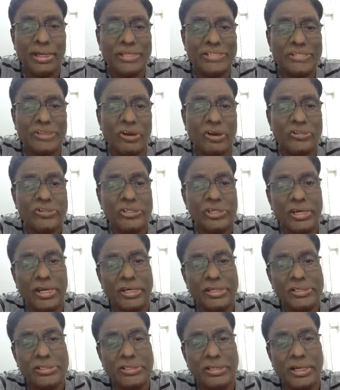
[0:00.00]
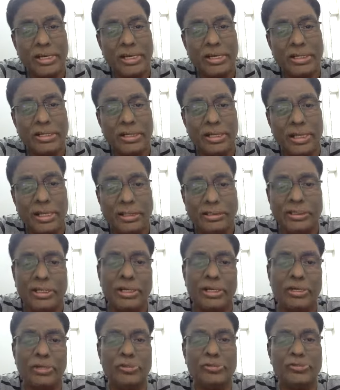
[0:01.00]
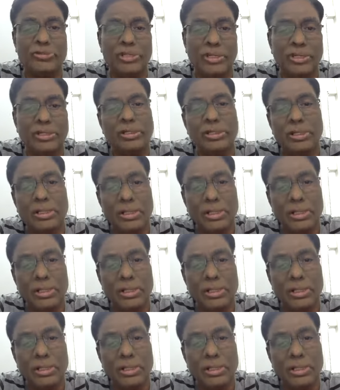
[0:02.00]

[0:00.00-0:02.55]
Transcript: its oxidate state and the reduced state.